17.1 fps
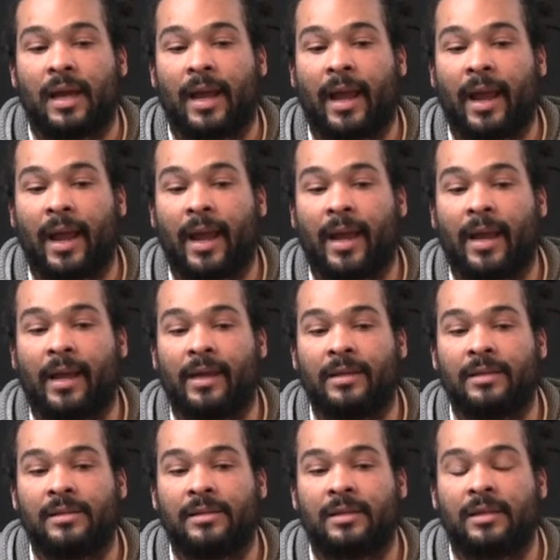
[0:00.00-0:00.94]

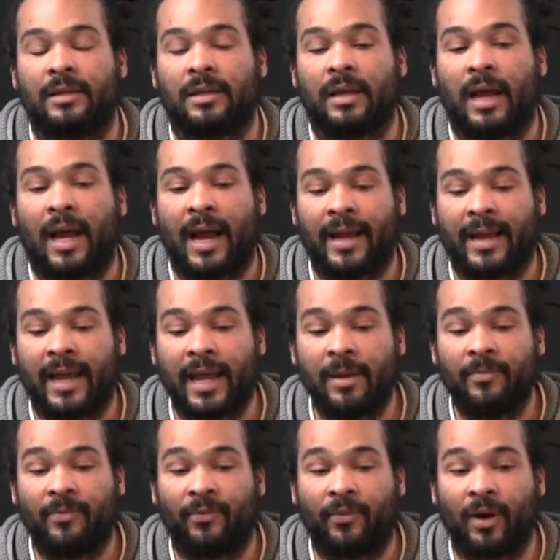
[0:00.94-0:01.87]
and I
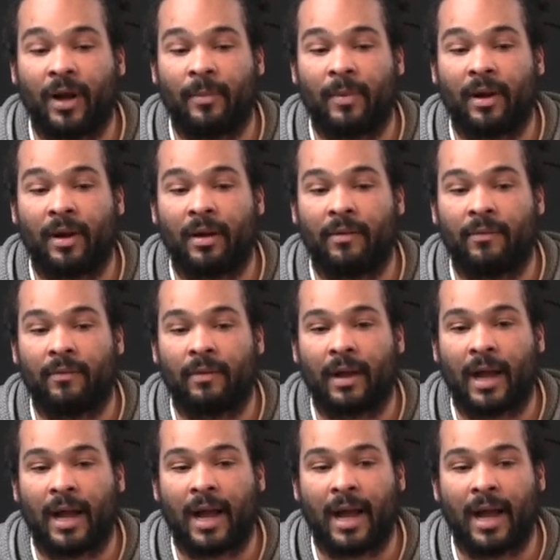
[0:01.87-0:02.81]
came from a
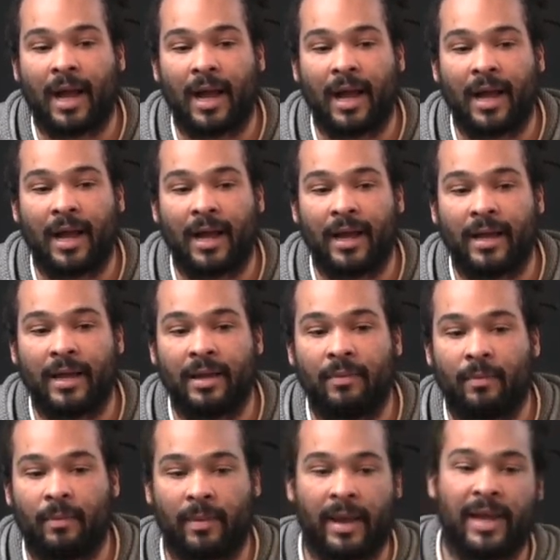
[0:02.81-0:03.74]

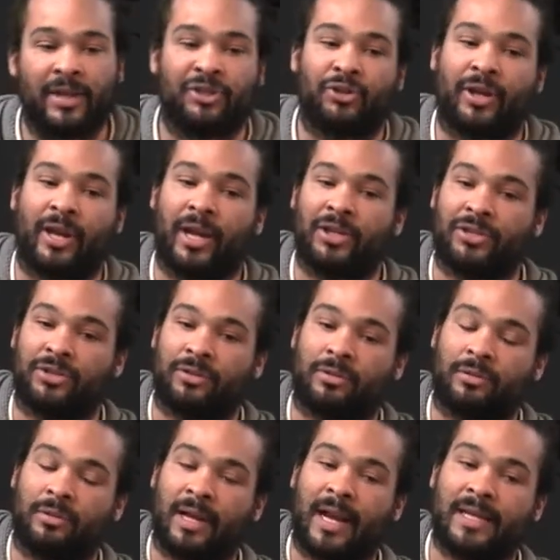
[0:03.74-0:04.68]
high
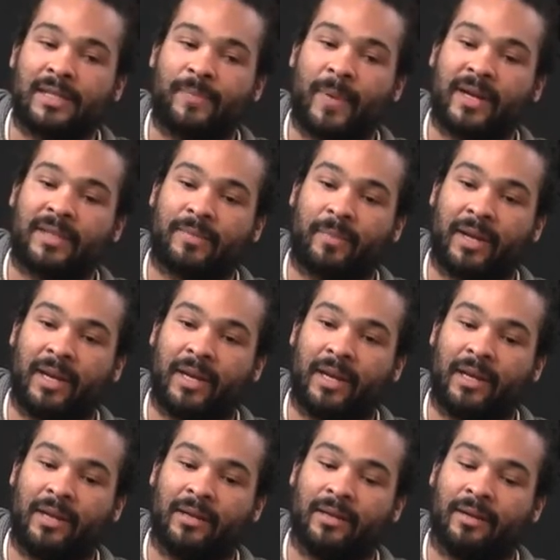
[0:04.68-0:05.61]
educational aspect,
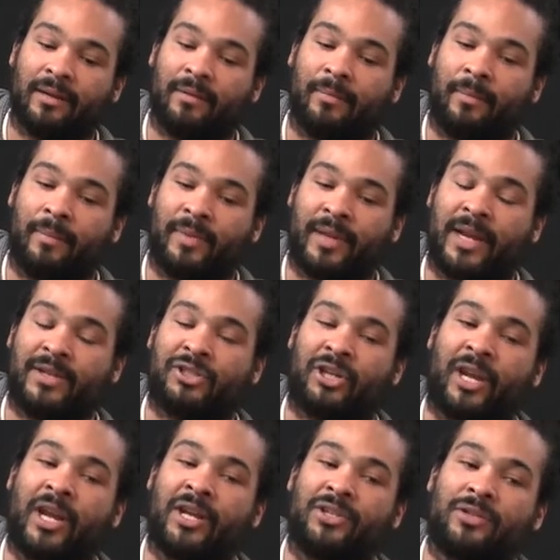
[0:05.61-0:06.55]
meaning the
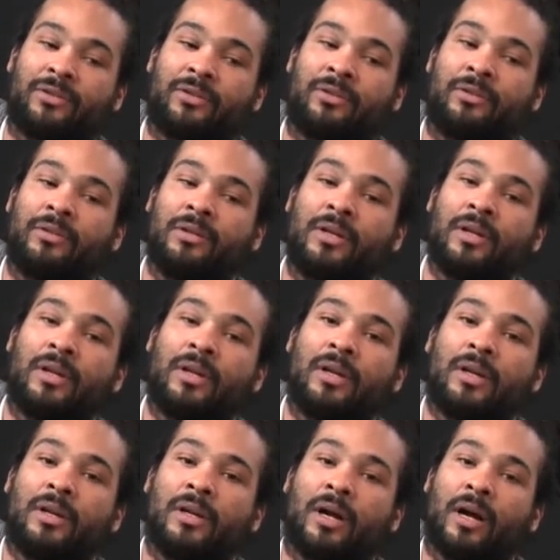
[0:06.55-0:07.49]
educational
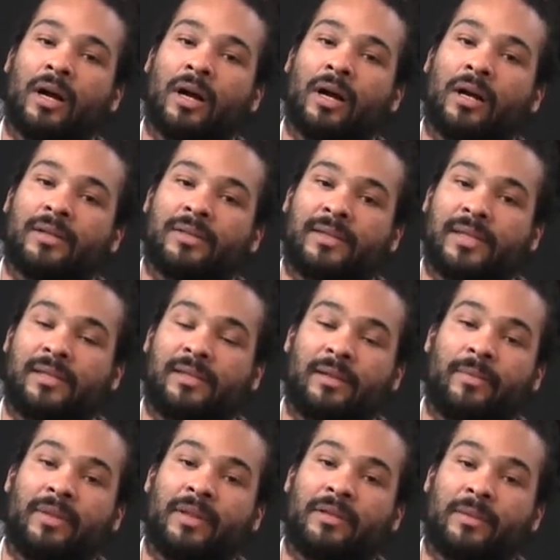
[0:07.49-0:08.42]

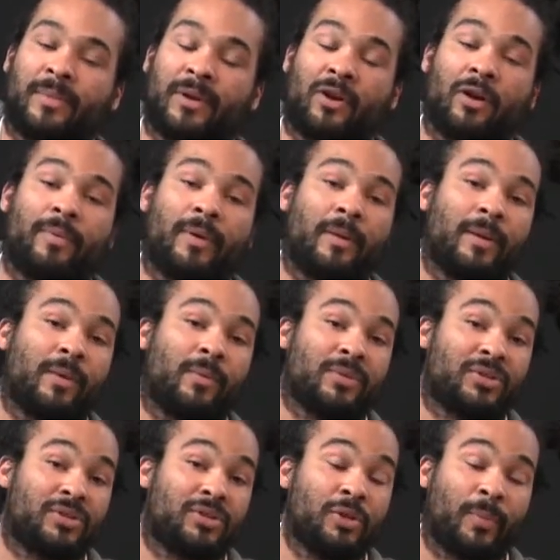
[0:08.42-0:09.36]
system in the Dominican Republic
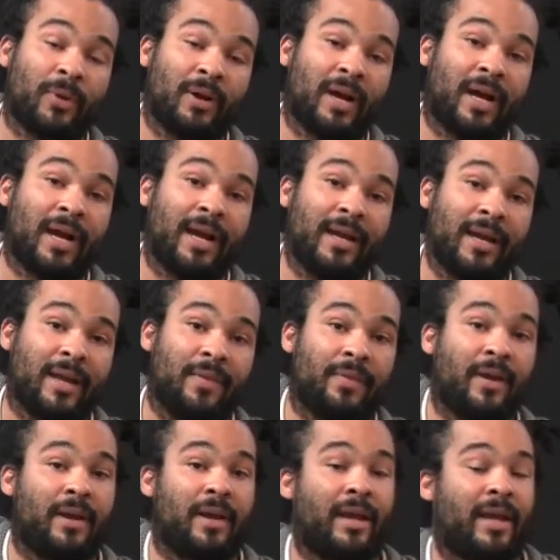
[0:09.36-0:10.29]
was super high, and
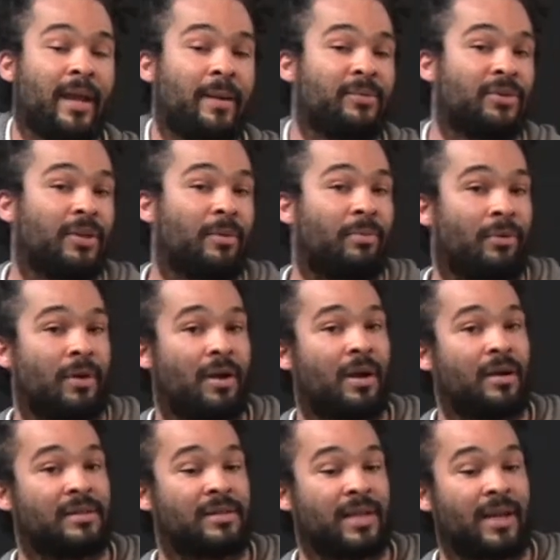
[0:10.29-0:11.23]
then I came to the
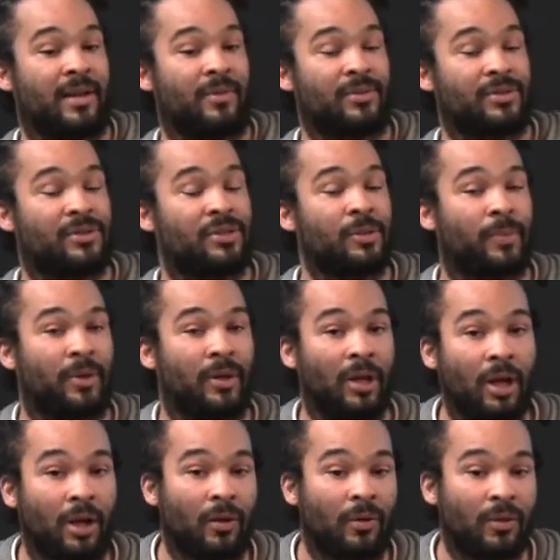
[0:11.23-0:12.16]
Bronx and it was super
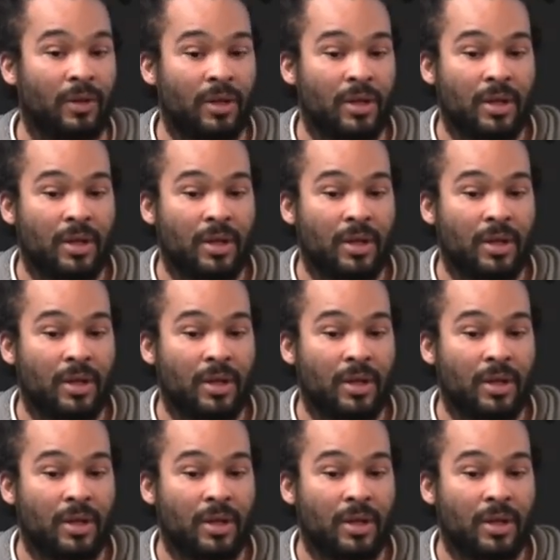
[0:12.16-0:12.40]
low.